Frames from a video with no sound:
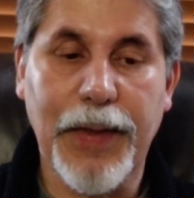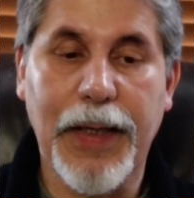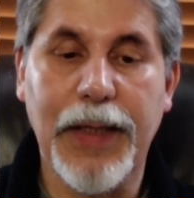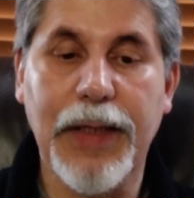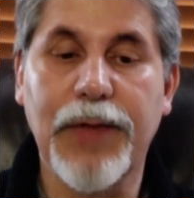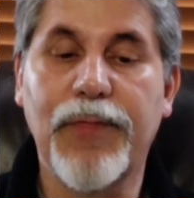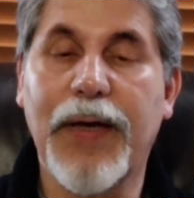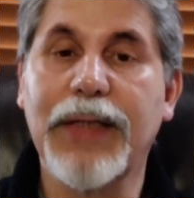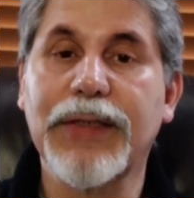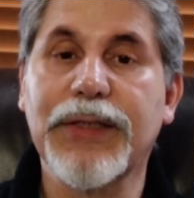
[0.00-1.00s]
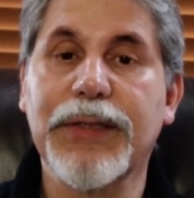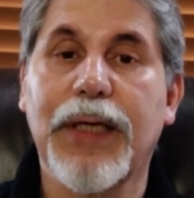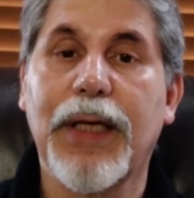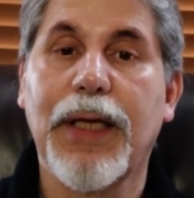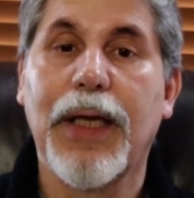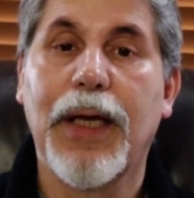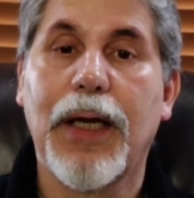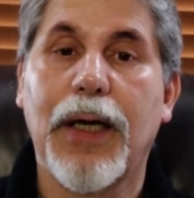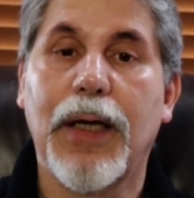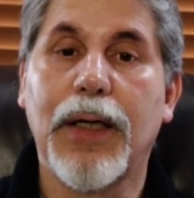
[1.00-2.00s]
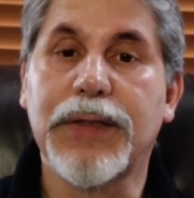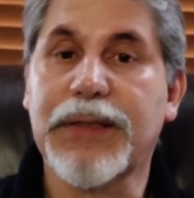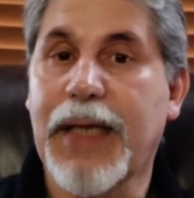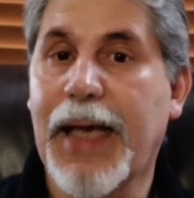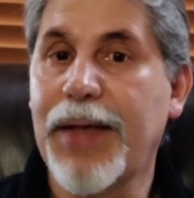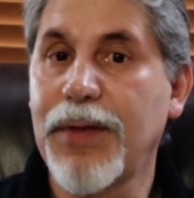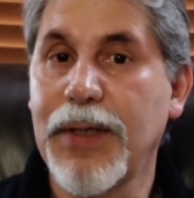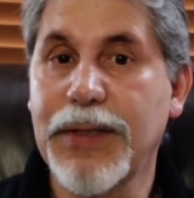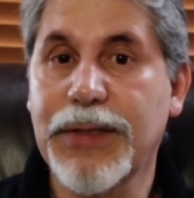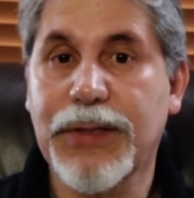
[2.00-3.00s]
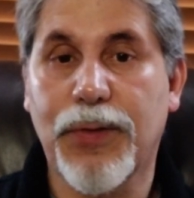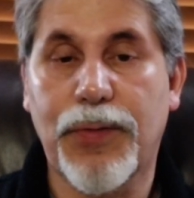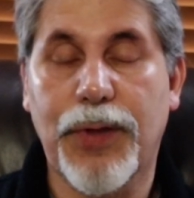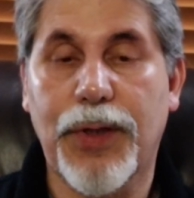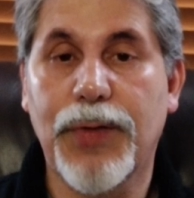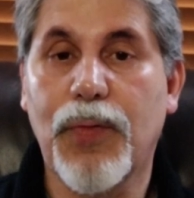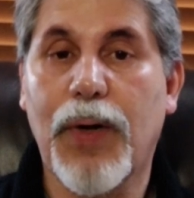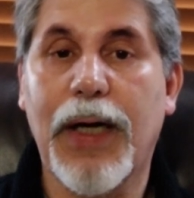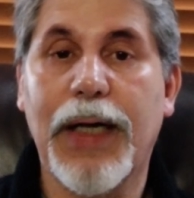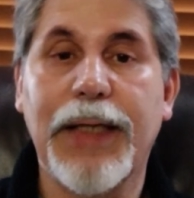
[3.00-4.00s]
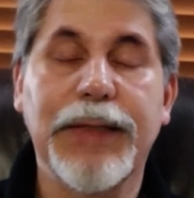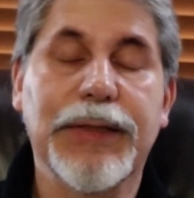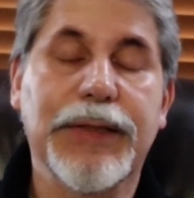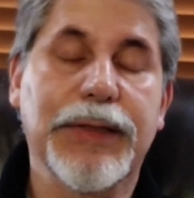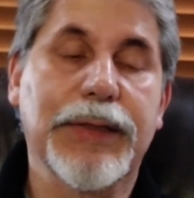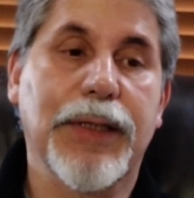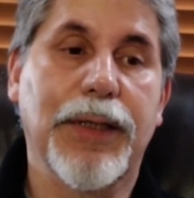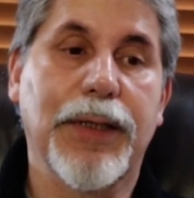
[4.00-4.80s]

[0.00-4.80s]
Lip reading: any events, scandalous or otherwise,